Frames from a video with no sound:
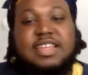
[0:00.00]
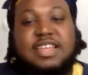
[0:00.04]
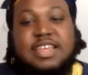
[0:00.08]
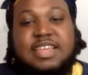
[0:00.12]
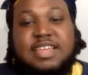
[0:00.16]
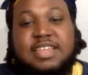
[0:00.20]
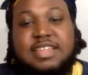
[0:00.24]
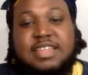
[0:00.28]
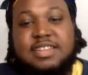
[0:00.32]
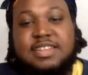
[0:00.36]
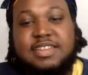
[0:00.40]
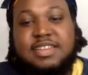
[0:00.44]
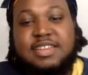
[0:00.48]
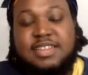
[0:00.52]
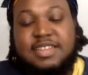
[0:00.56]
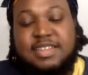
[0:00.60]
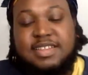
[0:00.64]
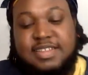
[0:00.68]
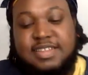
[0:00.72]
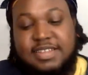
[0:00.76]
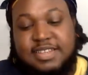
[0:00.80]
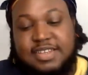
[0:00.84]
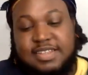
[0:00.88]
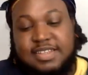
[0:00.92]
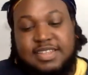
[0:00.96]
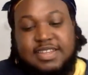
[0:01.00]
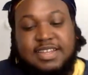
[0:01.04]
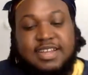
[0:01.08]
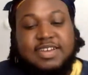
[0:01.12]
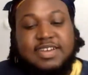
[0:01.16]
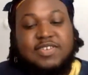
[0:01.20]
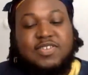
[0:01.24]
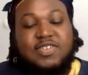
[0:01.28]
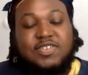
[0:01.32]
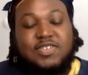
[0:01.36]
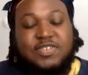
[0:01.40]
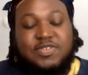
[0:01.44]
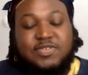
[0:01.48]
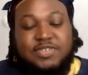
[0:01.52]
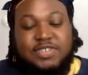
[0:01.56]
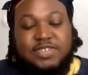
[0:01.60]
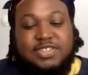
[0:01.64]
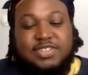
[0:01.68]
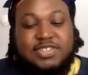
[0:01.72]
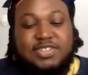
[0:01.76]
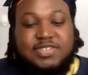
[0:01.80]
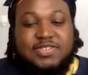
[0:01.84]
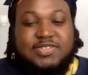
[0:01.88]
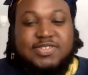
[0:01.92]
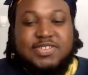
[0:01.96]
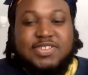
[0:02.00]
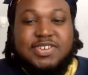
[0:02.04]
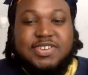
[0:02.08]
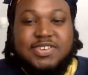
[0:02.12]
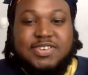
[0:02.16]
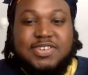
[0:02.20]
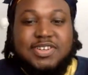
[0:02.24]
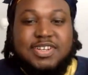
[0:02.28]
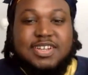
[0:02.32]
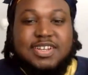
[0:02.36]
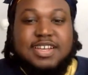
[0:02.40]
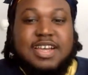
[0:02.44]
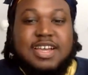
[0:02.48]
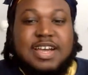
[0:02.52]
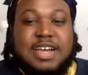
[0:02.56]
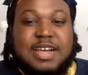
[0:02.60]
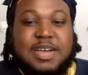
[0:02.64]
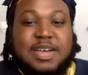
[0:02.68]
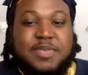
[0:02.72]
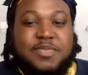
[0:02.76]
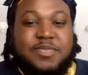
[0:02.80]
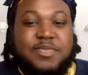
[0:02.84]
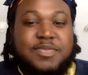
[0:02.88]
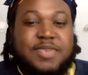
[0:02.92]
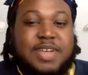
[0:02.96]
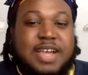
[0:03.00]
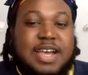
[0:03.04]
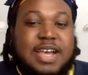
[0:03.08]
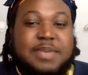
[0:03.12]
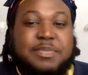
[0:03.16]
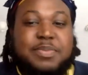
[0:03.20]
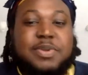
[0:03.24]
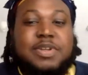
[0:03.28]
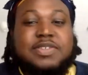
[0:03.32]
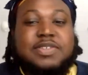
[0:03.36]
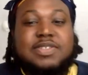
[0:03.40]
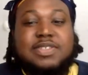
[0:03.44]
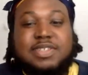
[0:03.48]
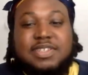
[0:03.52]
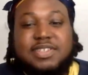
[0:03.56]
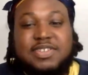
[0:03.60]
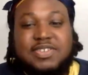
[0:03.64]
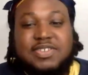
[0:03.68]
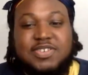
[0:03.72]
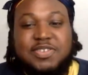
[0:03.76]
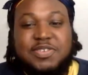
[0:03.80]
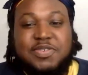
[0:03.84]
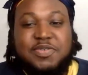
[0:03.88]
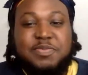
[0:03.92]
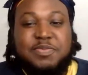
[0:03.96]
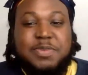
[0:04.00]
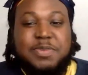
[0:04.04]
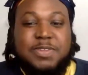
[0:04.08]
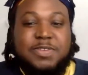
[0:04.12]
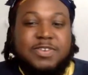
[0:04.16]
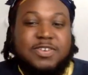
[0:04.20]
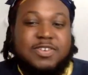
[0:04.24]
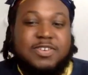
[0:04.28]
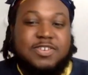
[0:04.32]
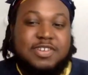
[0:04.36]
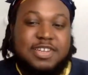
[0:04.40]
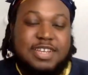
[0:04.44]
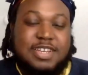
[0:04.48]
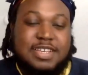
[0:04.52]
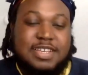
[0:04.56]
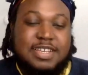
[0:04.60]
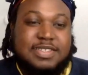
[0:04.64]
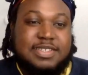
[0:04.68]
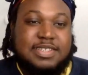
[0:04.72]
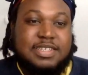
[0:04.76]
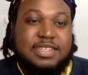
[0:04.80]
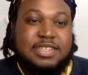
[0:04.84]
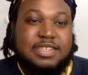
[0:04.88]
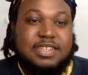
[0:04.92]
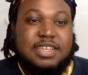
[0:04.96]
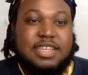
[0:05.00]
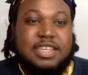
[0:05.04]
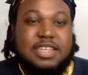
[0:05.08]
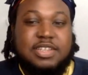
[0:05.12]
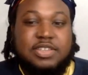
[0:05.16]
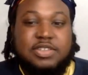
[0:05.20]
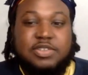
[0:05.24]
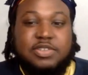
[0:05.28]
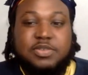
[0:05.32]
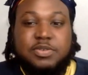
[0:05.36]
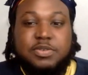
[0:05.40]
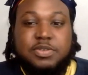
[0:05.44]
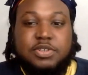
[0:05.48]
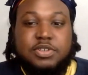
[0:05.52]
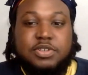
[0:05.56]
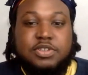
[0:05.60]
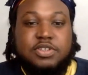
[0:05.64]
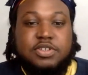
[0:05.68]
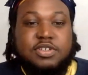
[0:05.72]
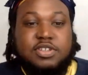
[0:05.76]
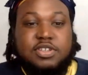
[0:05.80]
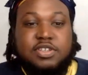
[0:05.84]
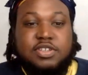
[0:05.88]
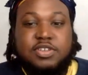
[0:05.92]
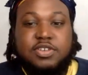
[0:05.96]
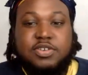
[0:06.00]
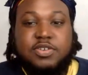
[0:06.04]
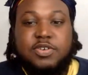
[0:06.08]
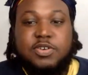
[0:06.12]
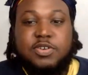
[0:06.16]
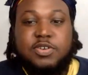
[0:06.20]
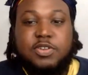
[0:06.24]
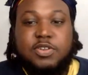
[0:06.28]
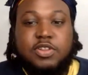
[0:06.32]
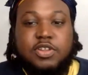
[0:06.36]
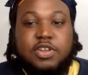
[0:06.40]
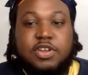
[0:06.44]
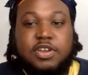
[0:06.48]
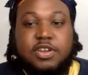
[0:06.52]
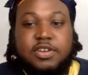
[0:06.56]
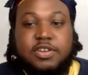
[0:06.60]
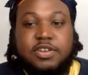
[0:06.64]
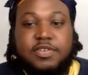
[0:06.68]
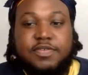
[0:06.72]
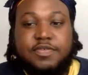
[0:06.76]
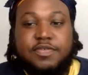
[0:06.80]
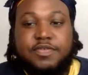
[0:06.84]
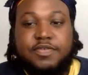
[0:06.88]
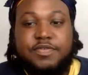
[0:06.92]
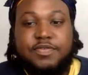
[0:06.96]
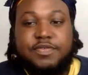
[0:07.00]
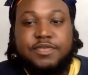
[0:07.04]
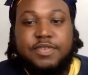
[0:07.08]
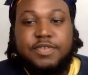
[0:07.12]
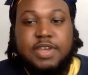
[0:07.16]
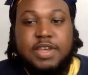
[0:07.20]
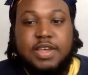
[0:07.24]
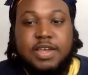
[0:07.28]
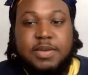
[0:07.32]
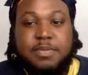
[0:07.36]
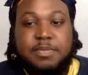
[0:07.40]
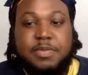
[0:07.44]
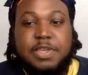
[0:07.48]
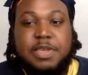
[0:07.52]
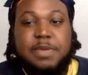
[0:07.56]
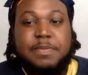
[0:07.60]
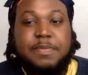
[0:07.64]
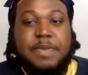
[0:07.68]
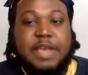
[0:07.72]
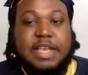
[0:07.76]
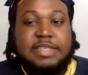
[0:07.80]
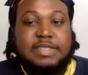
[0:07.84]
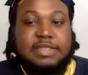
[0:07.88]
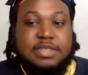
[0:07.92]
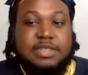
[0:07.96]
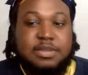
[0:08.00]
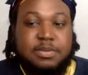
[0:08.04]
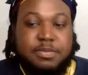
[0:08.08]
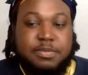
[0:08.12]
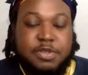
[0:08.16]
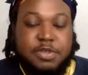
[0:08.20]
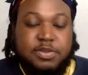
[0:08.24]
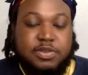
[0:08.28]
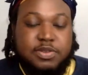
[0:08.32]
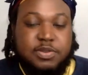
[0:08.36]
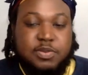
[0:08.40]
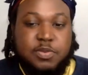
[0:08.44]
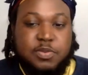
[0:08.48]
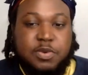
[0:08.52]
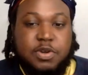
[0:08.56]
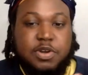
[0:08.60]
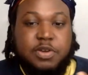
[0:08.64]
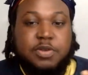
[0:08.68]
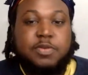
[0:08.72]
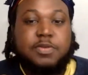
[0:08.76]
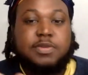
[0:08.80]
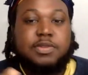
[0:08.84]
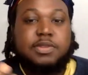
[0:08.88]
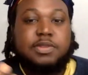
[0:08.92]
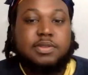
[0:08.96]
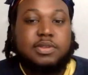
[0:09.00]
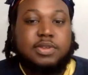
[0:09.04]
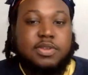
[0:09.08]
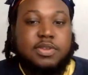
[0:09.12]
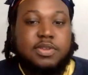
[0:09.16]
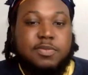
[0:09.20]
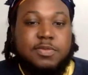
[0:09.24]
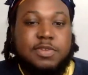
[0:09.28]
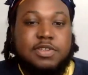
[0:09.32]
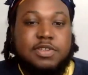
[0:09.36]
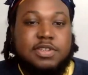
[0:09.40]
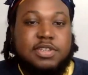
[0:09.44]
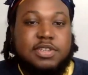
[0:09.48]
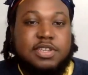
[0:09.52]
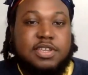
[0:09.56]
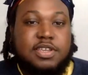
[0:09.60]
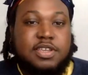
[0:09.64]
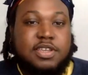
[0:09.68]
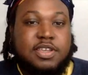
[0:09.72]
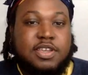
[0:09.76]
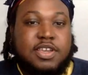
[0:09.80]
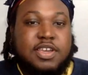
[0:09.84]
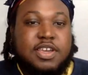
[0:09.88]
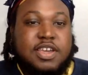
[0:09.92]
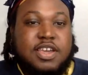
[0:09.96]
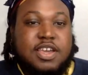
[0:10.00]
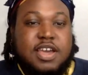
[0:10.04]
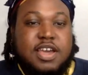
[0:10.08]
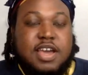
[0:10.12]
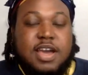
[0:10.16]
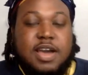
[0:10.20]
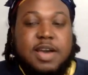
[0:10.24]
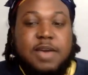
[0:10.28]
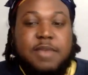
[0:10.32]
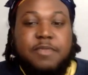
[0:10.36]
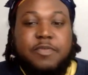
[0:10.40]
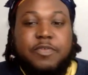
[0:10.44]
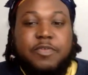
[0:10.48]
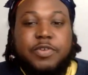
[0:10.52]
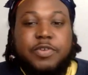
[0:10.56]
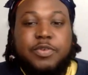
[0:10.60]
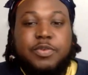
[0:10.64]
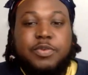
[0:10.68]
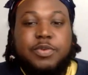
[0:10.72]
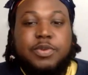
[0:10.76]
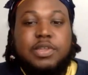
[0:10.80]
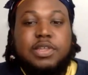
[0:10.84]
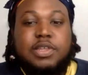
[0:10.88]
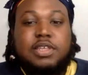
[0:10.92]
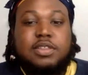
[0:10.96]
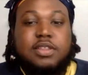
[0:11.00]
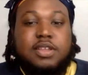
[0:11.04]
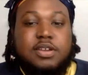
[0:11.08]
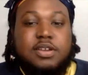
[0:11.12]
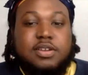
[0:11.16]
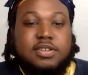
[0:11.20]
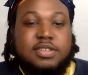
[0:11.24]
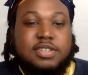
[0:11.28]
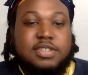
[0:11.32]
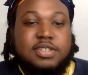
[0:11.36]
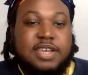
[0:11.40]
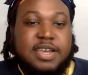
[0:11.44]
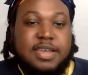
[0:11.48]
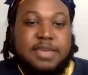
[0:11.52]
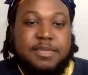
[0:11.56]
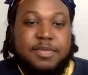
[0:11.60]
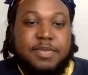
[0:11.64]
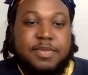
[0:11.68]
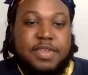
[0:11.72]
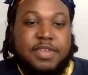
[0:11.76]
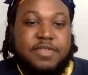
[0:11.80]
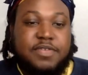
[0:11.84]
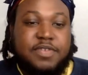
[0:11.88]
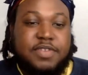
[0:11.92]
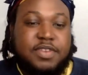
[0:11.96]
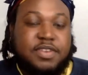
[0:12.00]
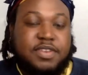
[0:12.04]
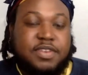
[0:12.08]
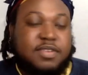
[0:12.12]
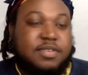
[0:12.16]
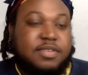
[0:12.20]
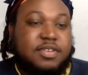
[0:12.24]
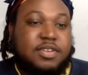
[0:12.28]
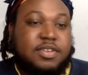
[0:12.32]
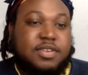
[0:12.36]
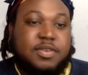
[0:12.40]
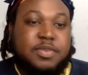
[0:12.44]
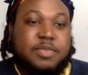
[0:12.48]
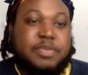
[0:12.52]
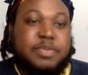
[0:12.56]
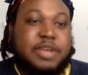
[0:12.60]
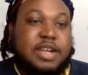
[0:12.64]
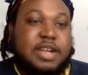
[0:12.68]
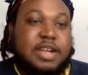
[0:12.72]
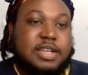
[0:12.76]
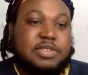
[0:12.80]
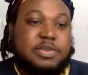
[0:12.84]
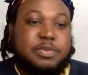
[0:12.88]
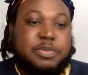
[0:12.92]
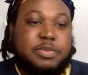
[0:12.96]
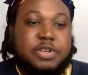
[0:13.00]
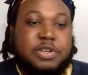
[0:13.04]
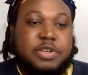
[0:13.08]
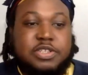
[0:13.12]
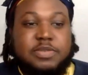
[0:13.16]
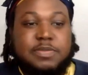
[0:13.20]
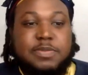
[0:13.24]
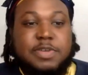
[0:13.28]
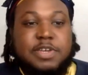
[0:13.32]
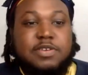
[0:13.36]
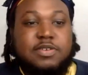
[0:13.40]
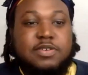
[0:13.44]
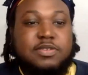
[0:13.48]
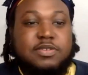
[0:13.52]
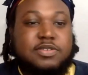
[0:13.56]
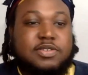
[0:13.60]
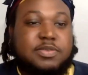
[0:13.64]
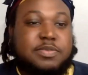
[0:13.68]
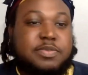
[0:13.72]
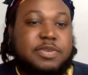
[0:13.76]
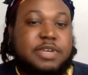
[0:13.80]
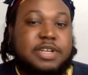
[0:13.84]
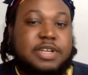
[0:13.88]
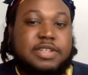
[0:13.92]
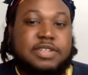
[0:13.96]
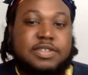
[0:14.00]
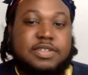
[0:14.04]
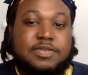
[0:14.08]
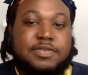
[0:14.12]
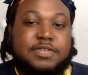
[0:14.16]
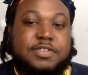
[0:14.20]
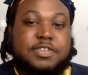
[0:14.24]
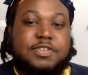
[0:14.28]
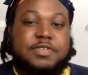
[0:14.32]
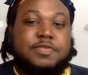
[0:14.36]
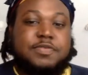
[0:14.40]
And then now over to you, Laura. I personally know you've been organizing and doing, you know, a lot of capacity building work within the community for a really long time, even, you know, prior to Birchmount, or prior to